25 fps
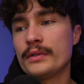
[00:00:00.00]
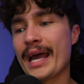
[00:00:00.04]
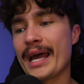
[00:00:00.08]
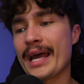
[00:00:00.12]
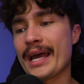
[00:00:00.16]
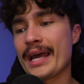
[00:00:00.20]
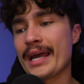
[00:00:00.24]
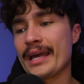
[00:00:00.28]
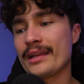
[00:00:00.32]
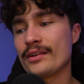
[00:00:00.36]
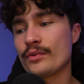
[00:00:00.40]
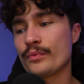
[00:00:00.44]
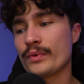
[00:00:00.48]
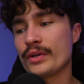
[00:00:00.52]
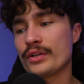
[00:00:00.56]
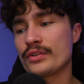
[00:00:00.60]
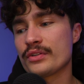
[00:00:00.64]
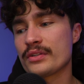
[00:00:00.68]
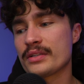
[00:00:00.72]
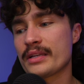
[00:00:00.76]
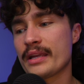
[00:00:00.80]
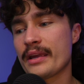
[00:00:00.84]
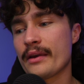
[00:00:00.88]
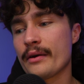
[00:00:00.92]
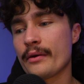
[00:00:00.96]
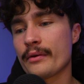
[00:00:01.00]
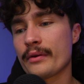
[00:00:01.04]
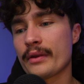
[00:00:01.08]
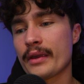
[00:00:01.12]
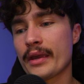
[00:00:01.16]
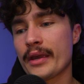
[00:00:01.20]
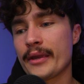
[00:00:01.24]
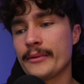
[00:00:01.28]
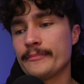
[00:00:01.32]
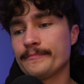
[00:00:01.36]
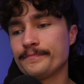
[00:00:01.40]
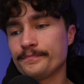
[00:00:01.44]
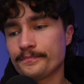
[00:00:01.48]
and we can just hit
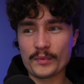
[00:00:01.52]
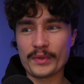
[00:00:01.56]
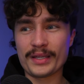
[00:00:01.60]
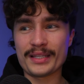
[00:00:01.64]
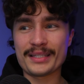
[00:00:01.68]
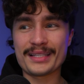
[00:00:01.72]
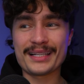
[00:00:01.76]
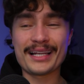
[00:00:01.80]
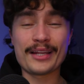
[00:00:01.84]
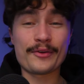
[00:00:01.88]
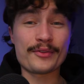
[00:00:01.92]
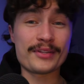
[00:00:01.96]
OK. We can click